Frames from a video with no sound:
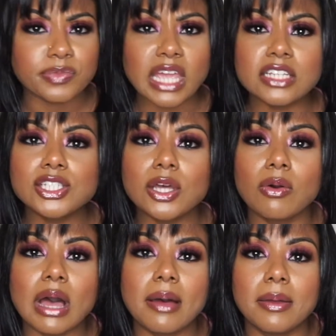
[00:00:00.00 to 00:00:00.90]
So
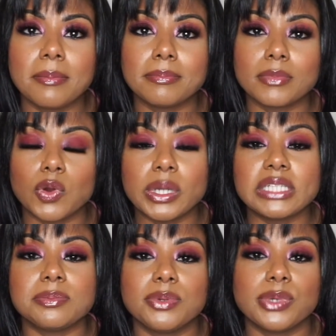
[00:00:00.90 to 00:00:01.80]
I'm going
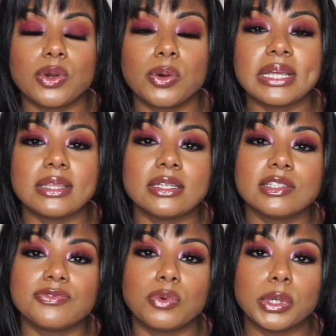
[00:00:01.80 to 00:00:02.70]
to be recording this
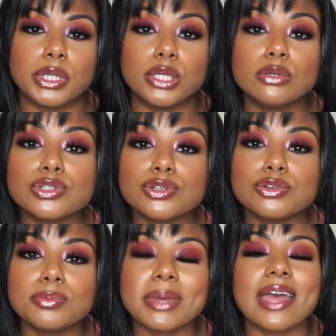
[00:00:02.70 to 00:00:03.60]
for
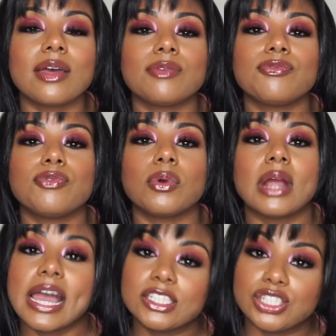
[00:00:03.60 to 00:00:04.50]
YouTube and for
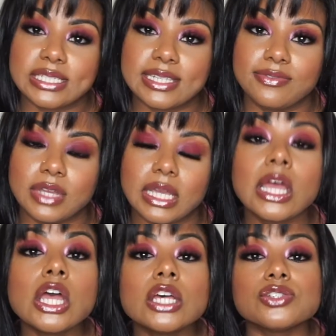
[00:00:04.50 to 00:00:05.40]
IGTV.
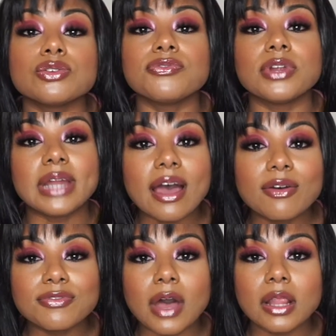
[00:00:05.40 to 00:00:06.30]
So if you're not
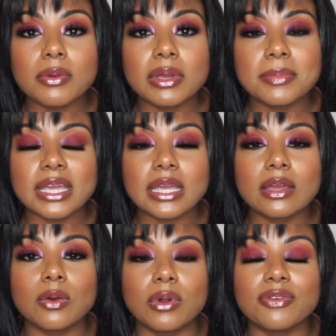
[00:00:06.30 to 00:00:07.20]
following me
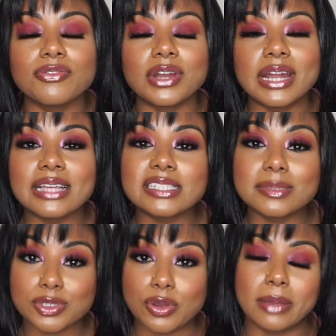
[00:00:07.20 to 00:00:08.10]
or if you're not
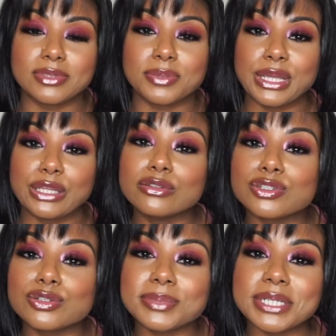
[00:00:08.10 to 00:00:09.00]
subscribed to my
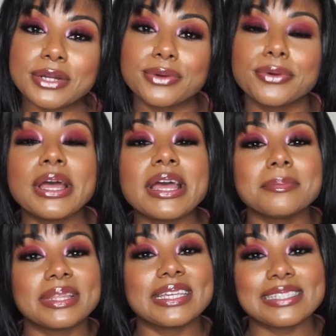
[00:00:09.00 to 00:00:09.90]
YouTube channel,
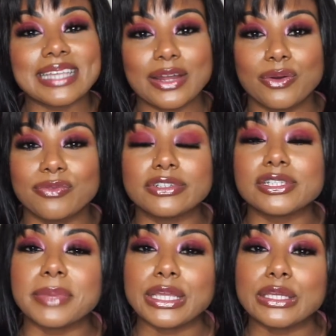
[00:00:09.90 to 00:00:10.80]
please head over to
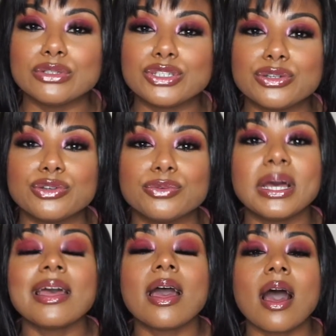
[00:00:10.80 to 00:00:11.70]
my YouTube,
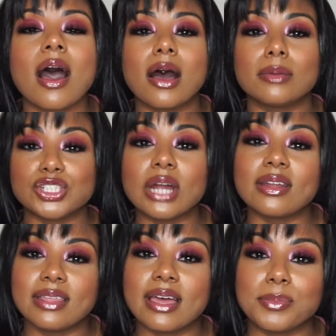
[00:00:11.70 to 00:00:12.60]
Shauna
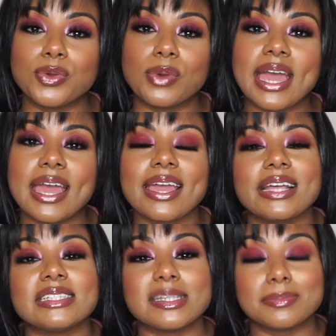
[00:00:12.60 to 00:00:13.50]
the MUA,
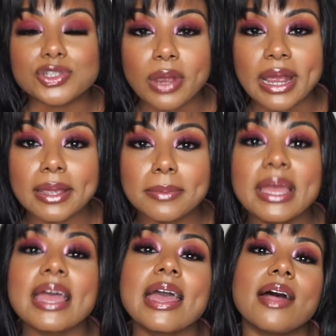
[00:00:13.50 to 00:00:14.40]
and subscribe.
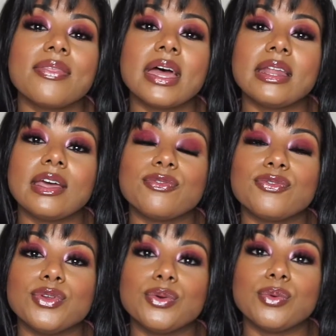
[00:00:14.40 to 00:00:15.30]
And then if
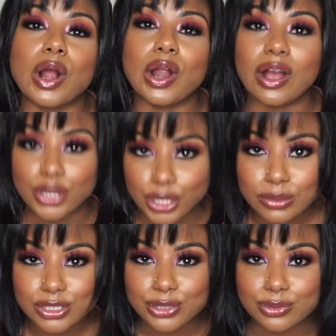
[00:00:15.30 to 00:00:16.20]
you are on
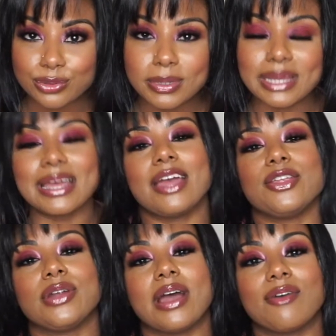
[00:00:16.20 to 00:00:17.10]
YouTube and
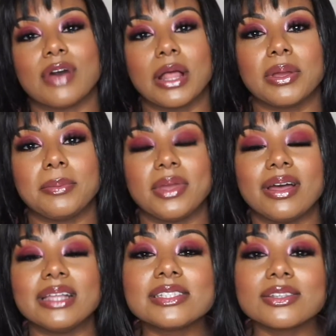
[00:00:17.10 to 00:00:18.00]
you're not following me on
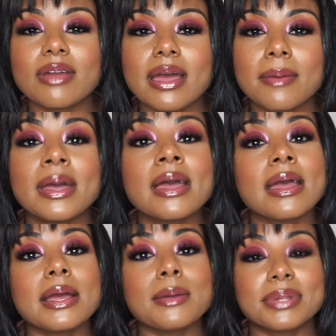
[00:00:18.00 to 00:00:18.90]
Instagram,
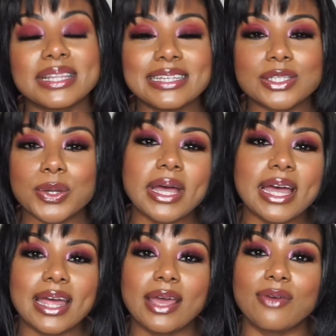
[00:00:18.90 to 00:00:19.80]
please go
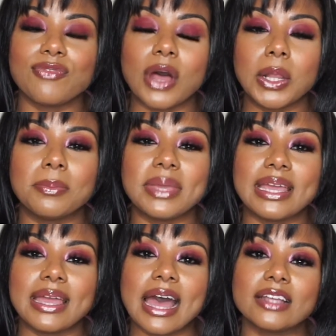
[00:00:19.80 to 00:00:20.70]
ahead and follow
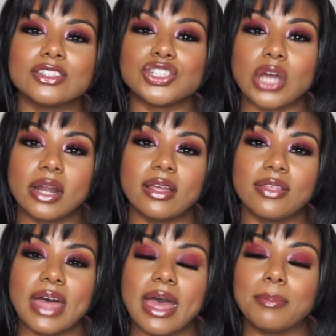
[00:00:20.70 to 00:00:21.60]
me at Shauna
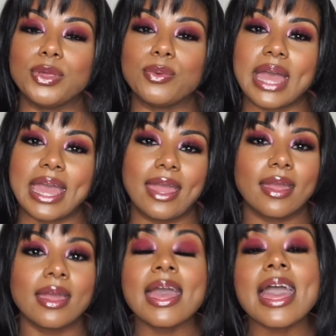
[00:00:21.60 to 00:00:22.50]
the MUA
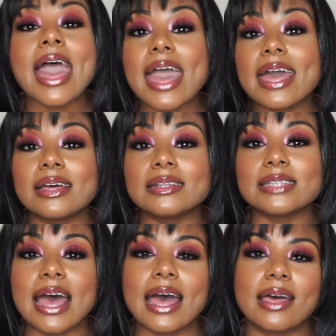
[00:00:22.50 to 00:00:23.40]
and
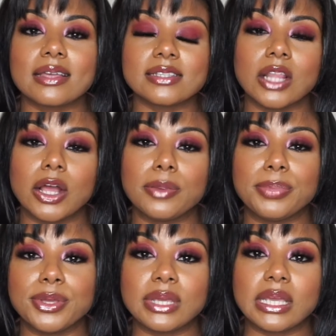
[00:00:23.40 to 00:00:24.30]
at SLR
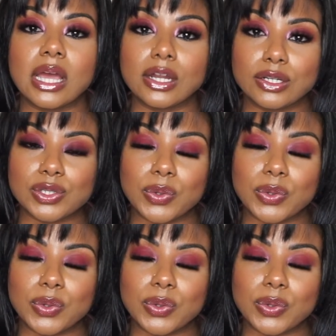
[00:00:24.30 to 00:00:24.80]
Beauty